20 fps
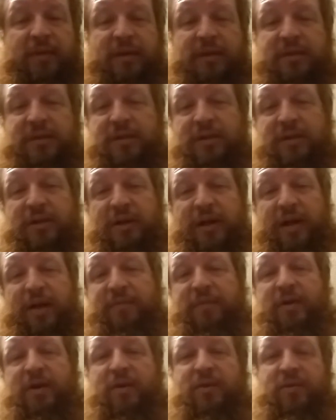So you'd
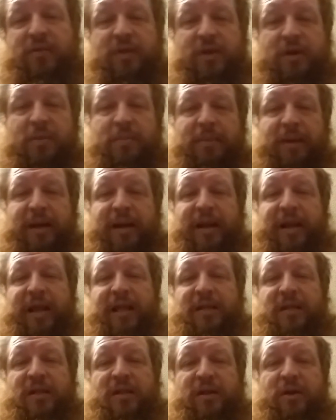have your own little beer, and they
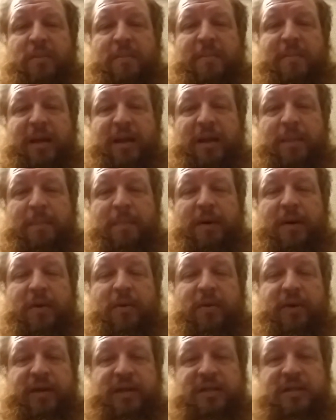had the little Miller
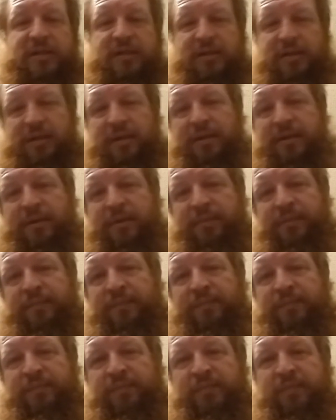Ponies
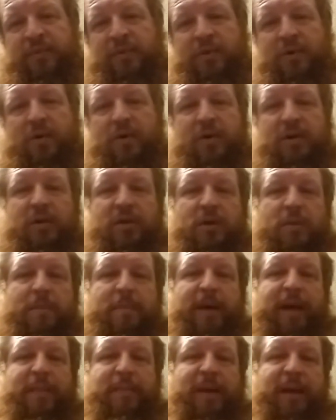or the little
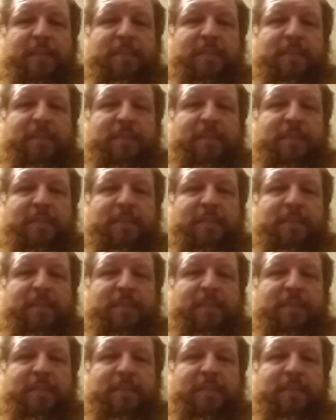Bebe